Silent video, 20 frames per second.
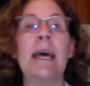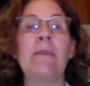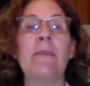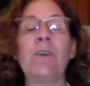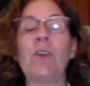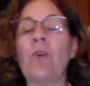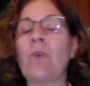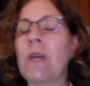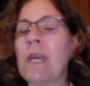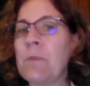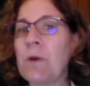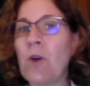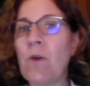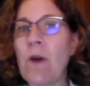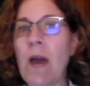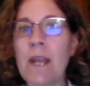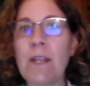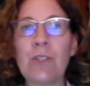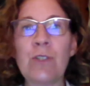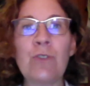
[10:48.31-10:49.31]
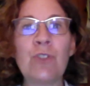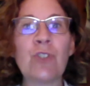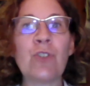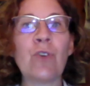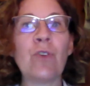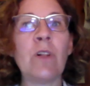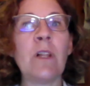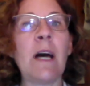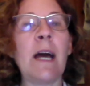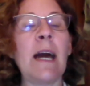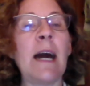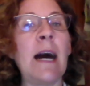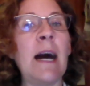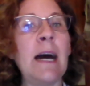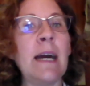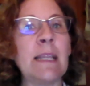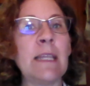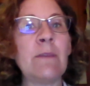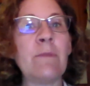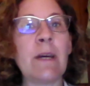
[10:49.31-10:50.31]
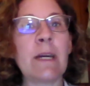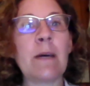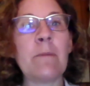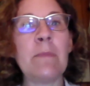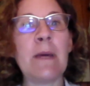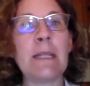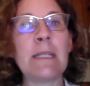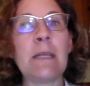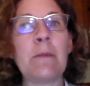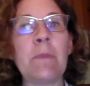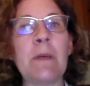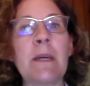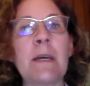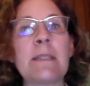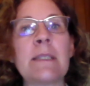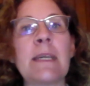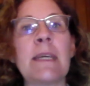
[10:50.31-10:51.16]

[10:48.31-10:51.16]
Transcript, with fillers: you don't keep a gratitude journal, I highly recommend it because,